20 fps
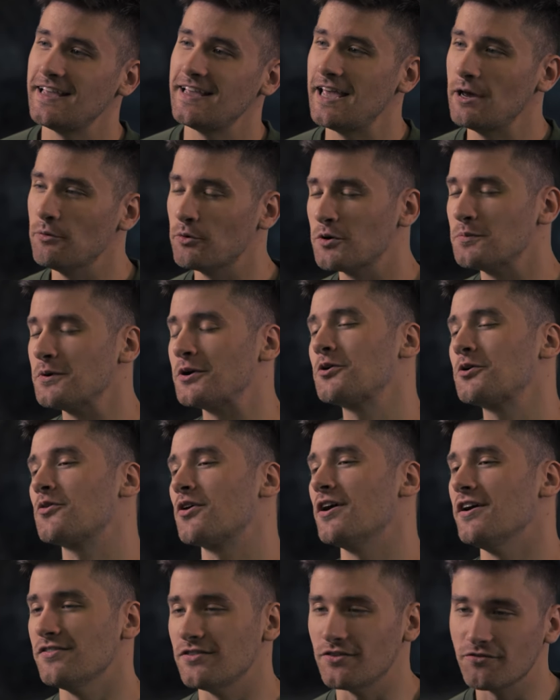It would have been
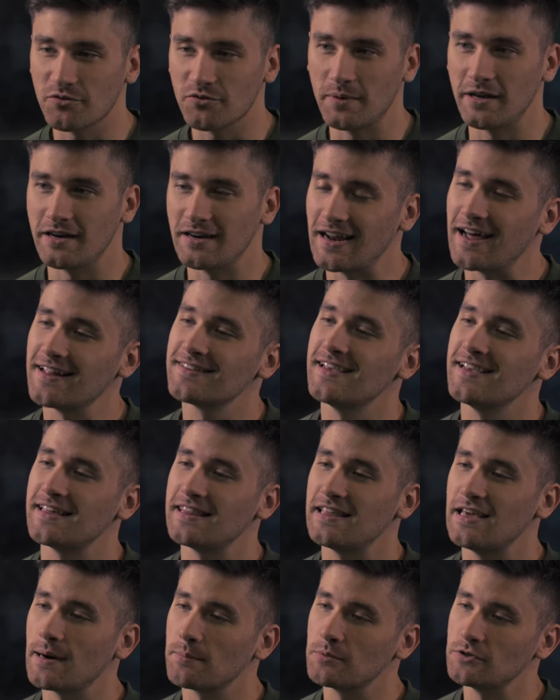crazy for me to not take
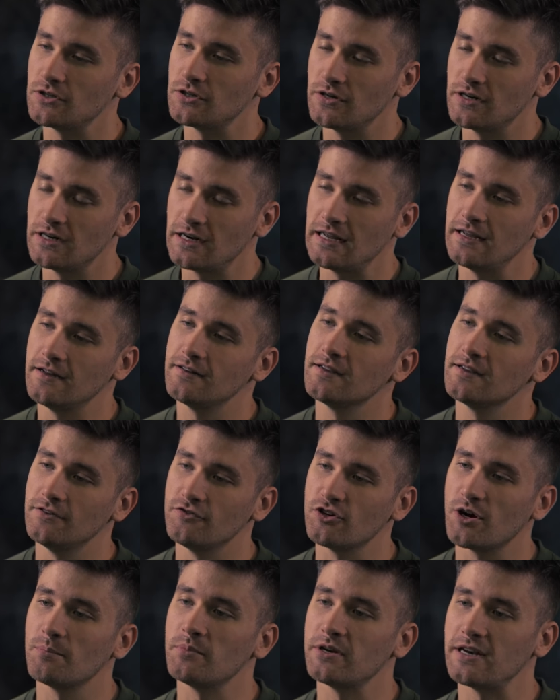the opportunity to
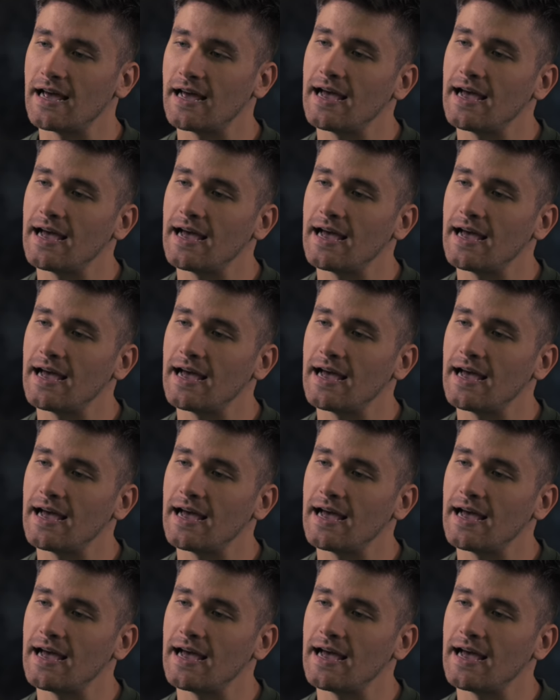jump into